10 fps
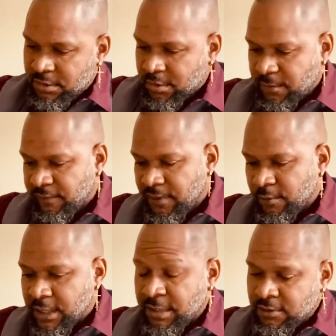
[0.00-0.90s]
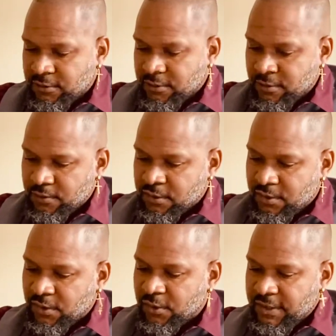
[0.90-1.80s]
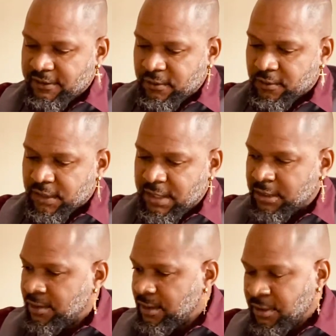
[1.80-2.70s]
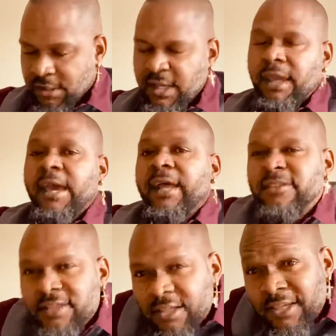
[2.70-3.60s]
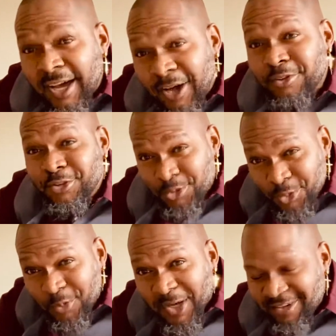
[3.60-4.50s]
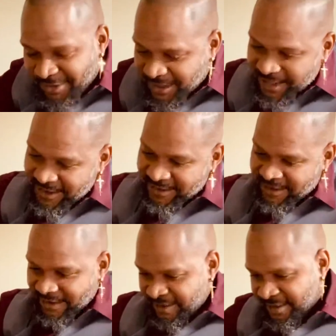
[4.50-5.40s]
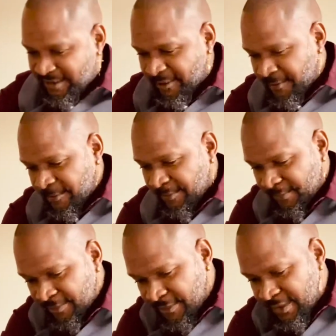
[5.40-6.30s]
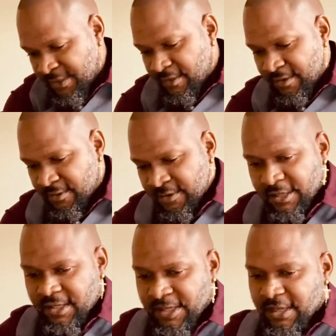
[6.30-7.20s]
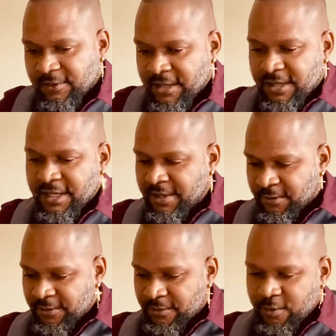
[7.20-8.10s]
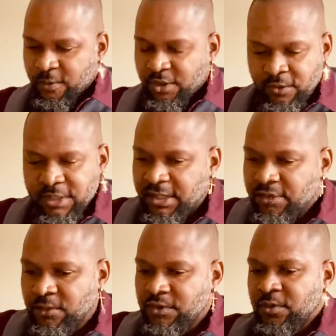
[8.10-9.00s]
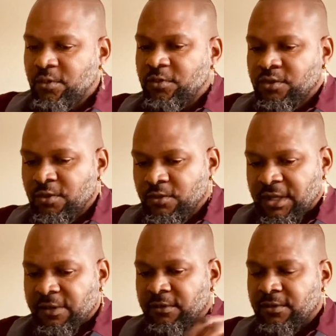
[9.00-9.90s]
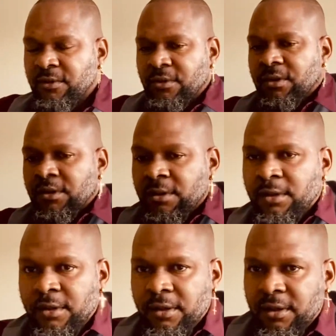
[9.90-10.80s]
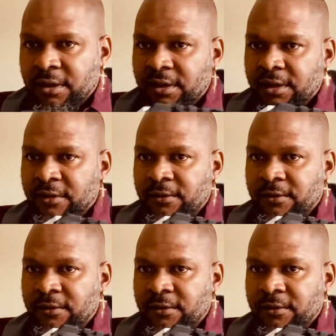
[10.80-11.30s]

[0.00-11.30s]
fit right in those screws, so you don't have to go get a Allen key out your toolbox, okay? So take that out, and now when you take those 2 screws out, here,